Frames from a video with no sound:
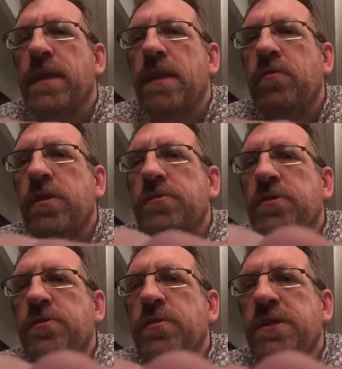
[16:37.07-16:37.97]
Right, I've
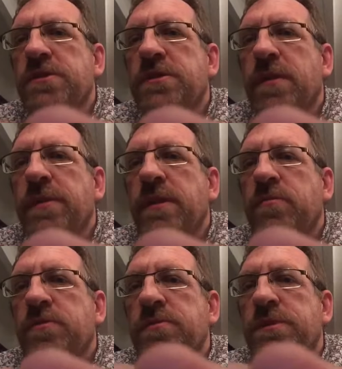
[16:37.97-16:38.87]
got some questions coming,
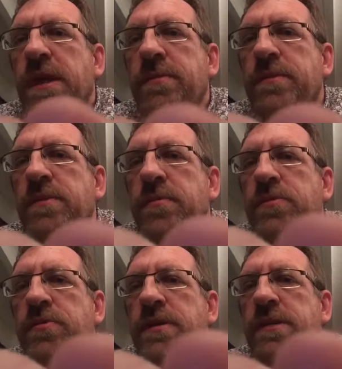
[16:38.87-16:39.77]
or some statements. I'm
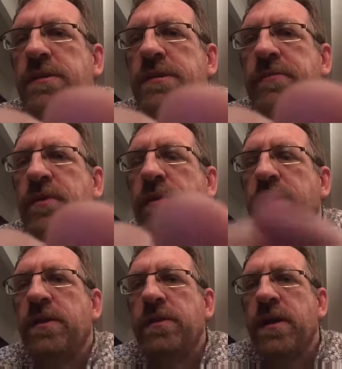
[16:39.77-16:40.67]
not sure yet. So let's have a quick
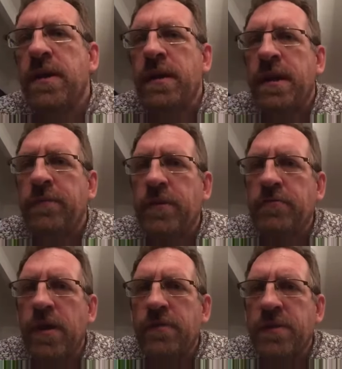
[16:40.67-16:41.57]
look. If I
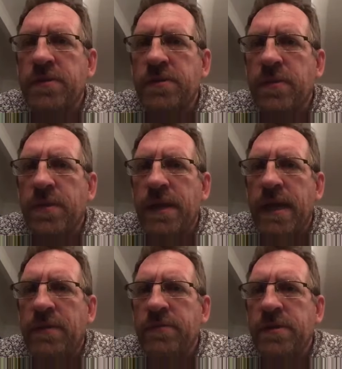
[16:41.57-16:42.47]
drive under someone
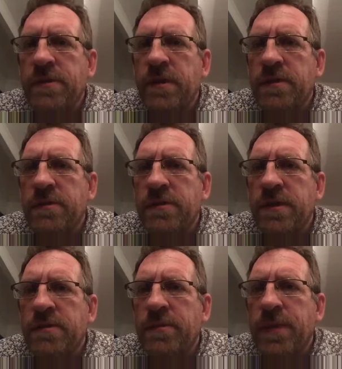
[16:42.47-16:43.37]
else's license
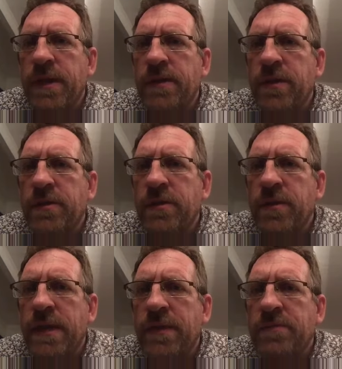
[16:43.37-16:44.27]
as a PDI,
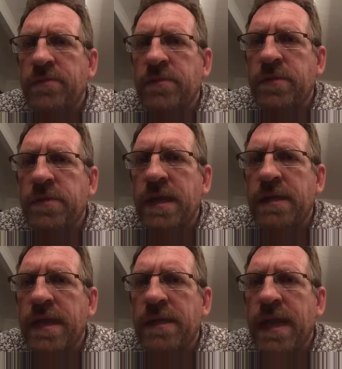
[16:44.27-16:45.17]
do I have to take
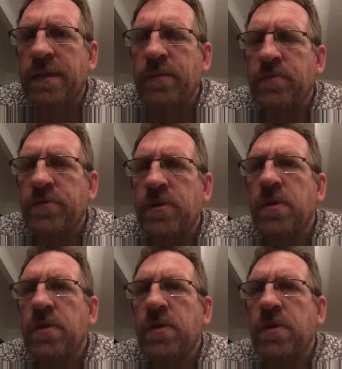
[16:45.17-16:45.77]
their name on too?